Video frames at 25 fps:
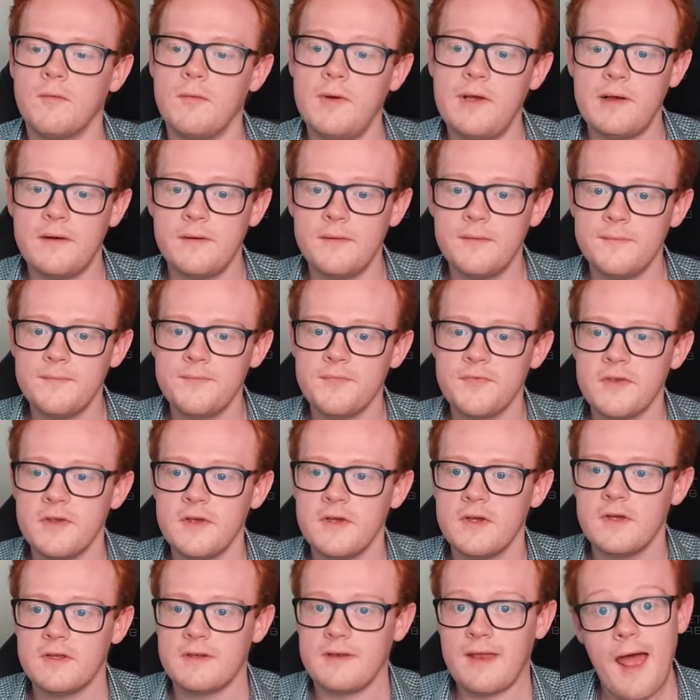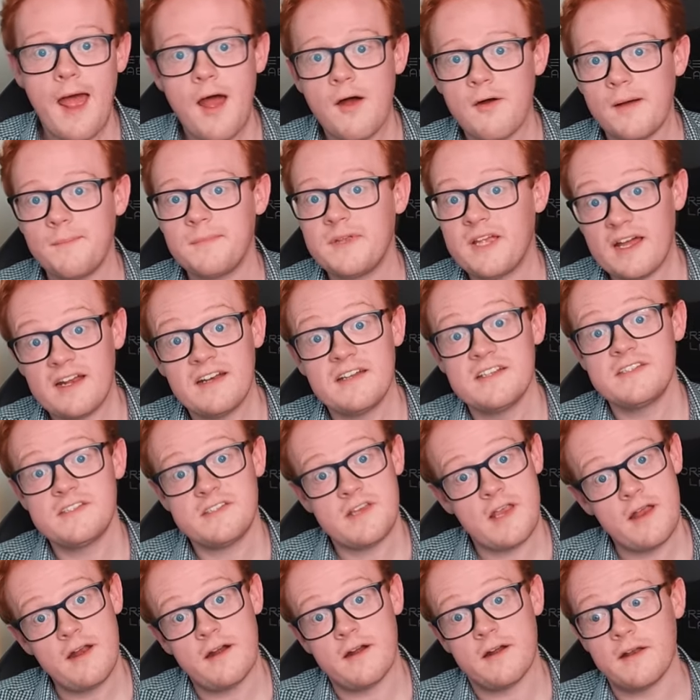Well, now I'm kind of
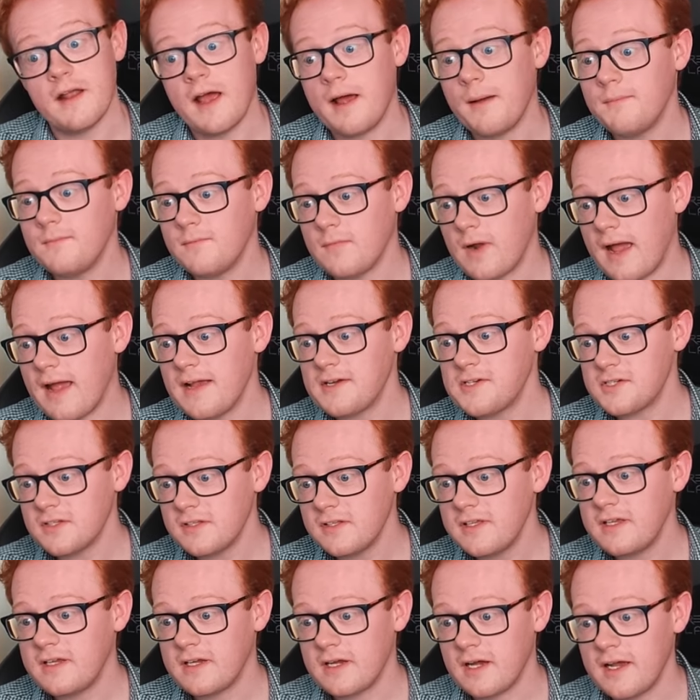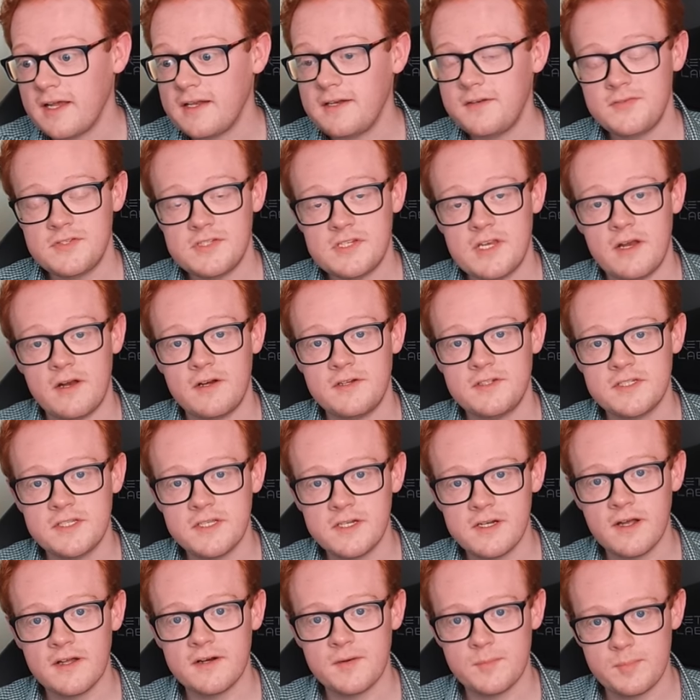scared. I'm actually kind of scared to
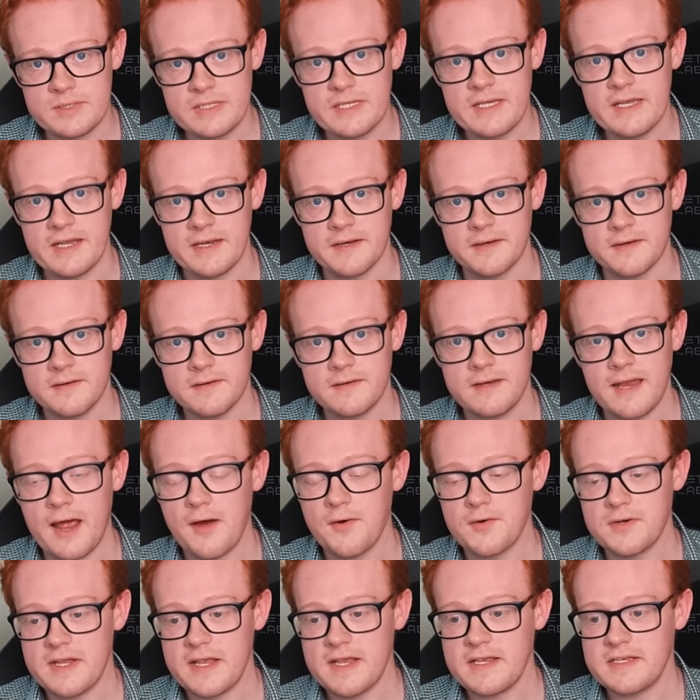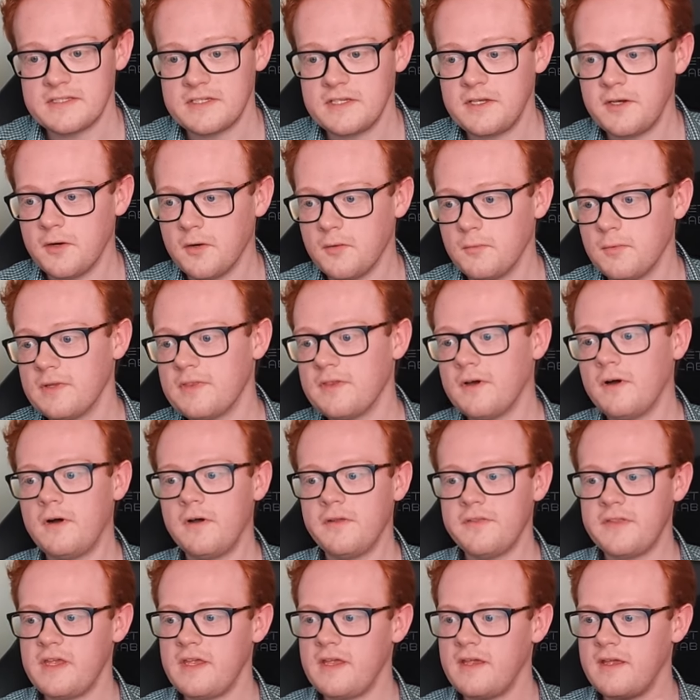get on a plane nowadays, you know, with
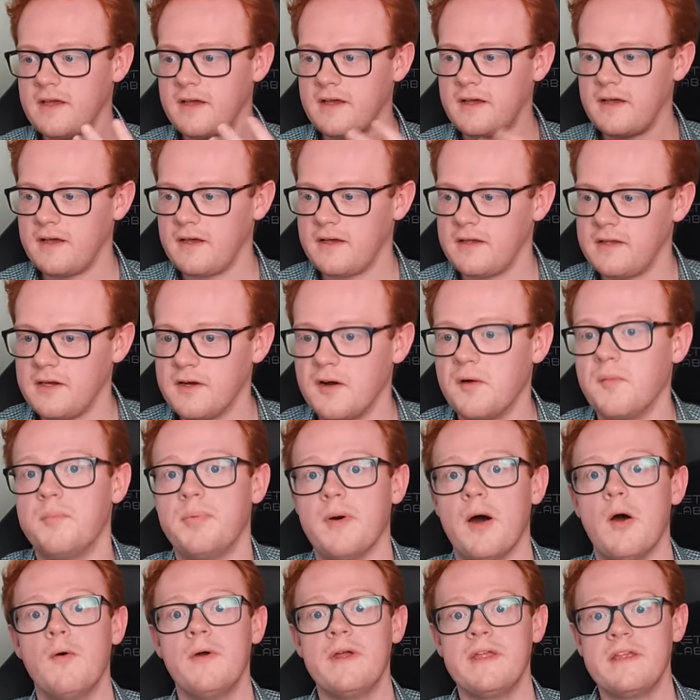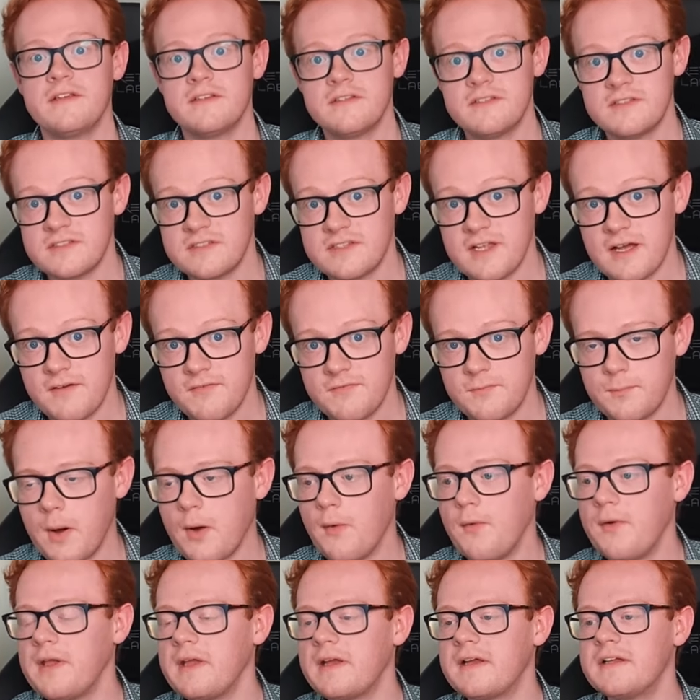all the, Boeing stuff,
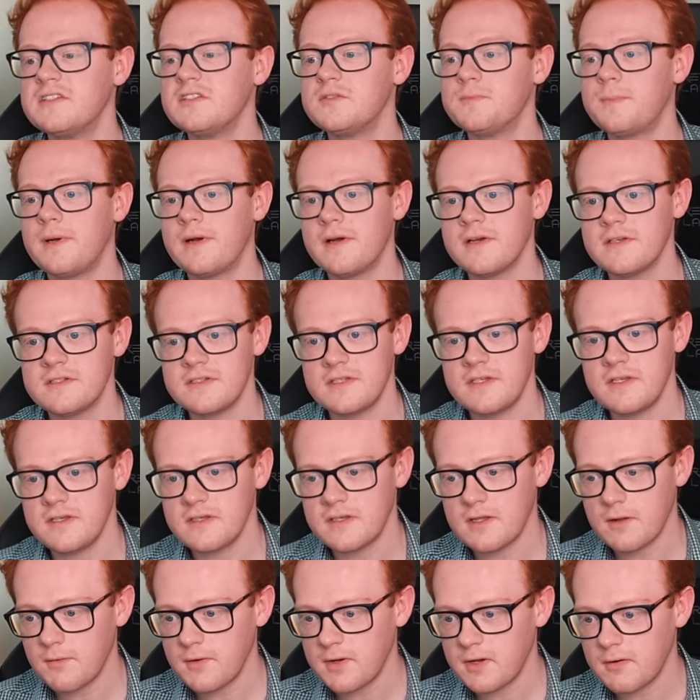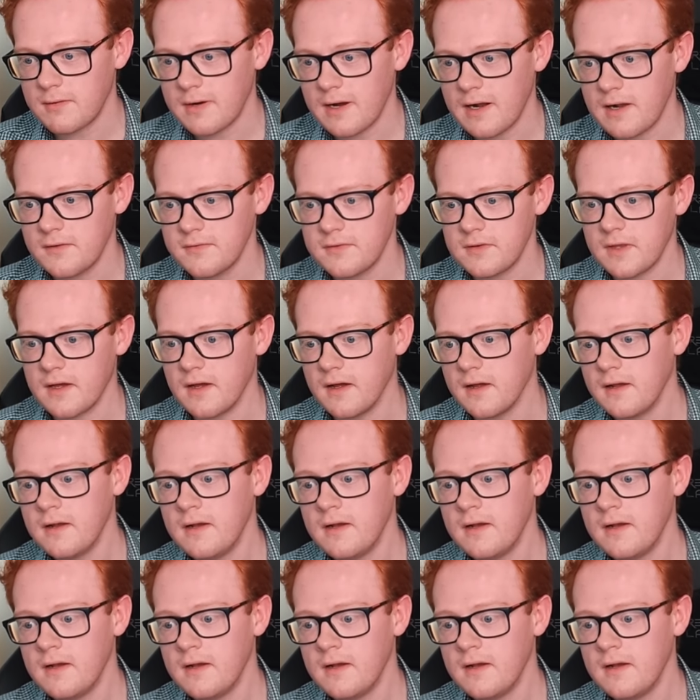Boeing conspiracy going around.